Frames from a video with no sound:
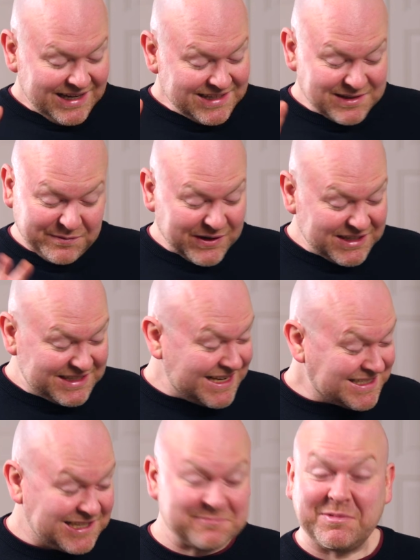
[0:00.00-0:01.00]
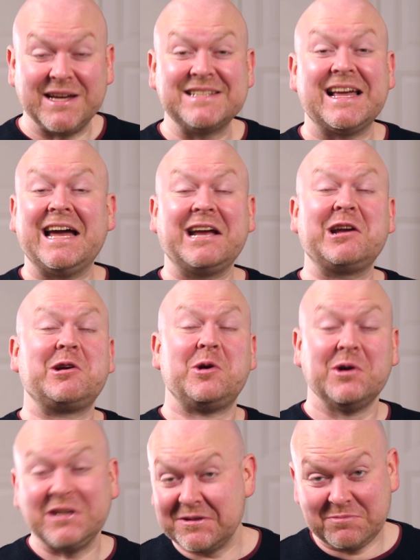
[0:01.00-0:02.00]
It's a fantastic bass, I
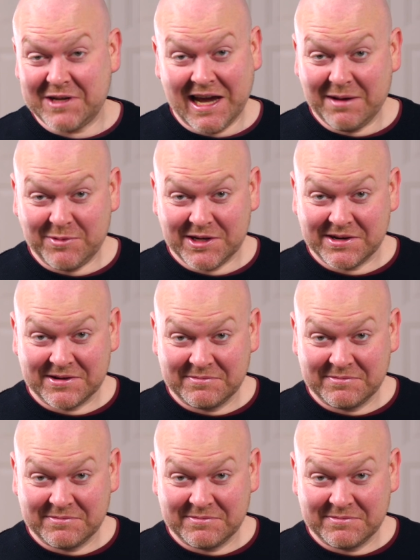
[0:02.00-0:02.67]
couldn't be happier.